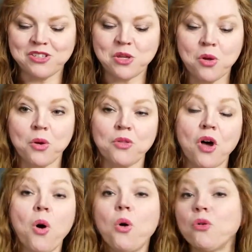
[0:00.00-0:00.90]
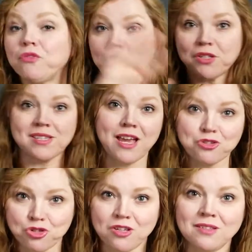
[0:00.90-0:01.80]
So the whole first
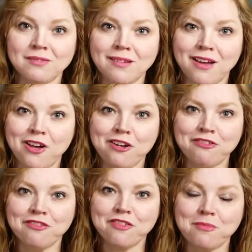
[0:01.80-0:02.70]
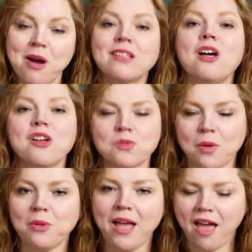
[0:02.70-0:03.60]
section of monologues
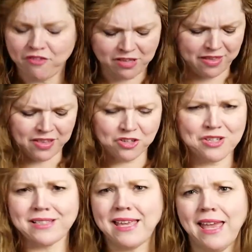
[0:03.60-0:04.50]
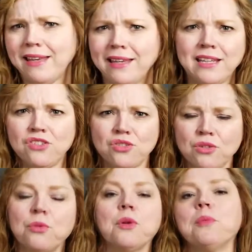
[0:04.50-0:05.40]
that we'll have, and I think there's like 10 in each
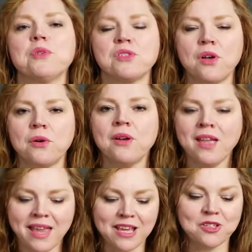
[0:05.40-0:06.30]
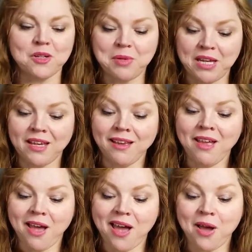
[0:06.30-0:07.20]
group or so, is going to be,
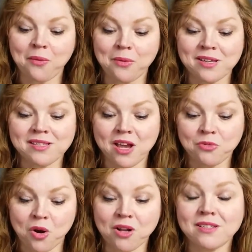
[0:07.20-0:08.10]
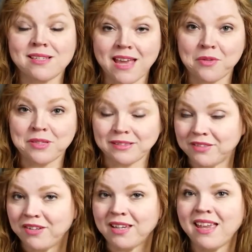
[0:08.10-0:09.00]
was I wrong to side with the living?